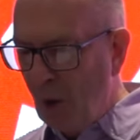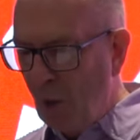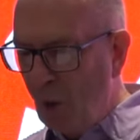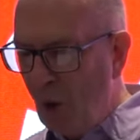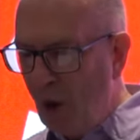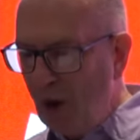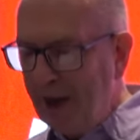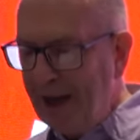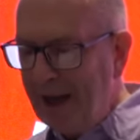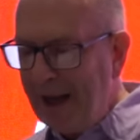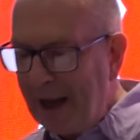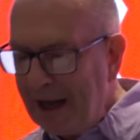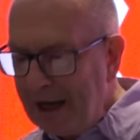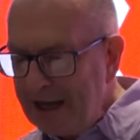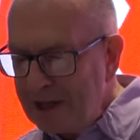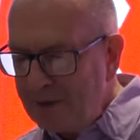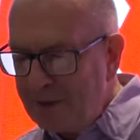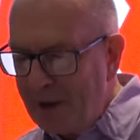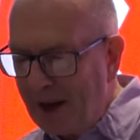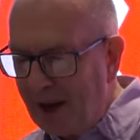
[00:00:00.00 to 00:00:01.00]
What
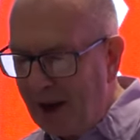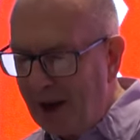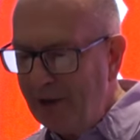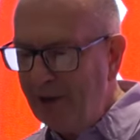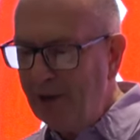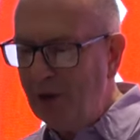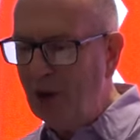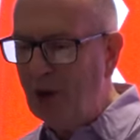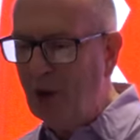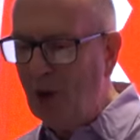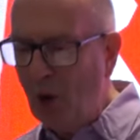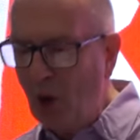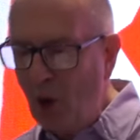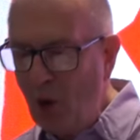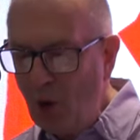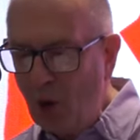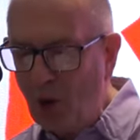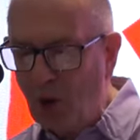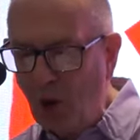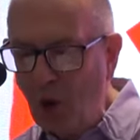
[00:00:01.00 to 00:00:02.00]
lies behind the
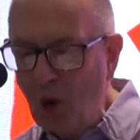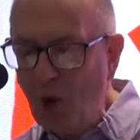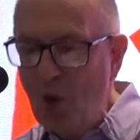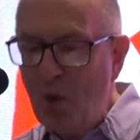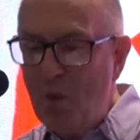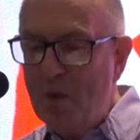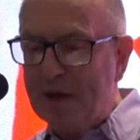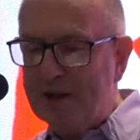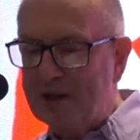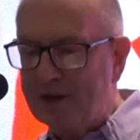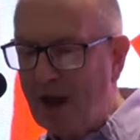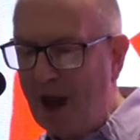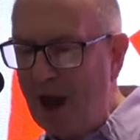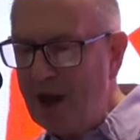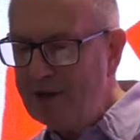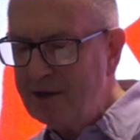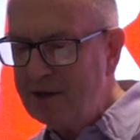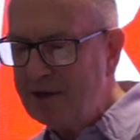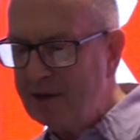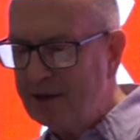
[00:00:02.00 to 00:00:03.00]
gloom, it
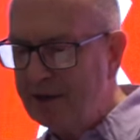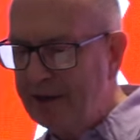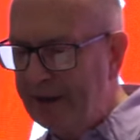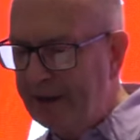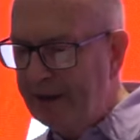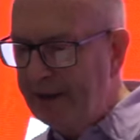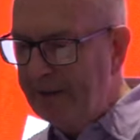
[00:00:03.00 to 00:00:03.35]
says,